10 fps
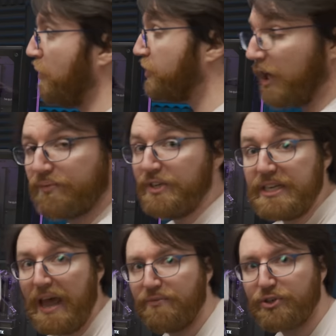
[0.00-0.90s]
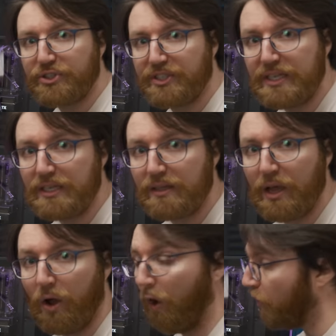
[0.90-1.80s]
which I've never seen
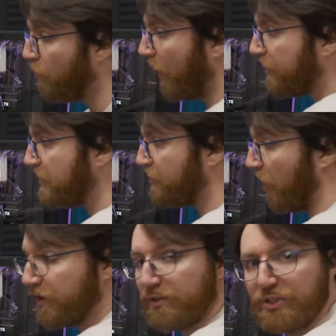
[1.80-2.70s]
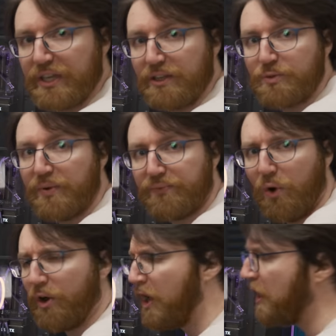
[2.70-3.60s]
on one of these monitor stands
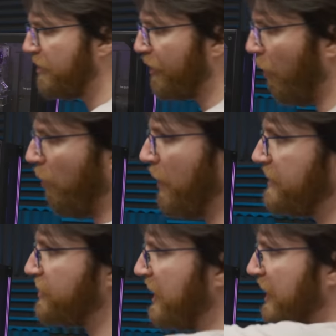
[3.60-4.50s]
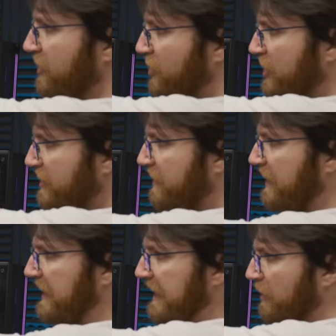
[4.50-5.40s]
before. They're always just a
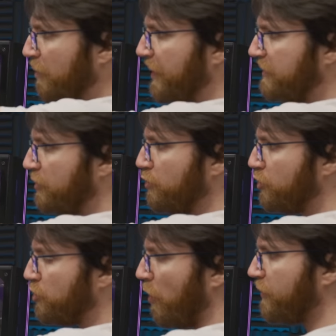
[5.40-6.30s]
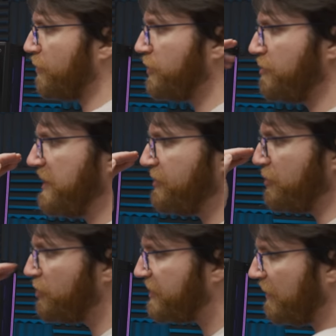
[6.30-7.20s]
little bit too short, which means
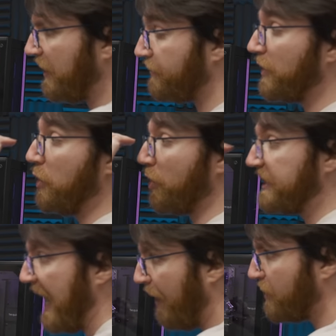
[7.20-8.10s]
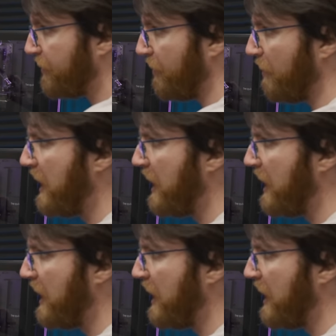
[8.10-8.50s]
you still have to look down at them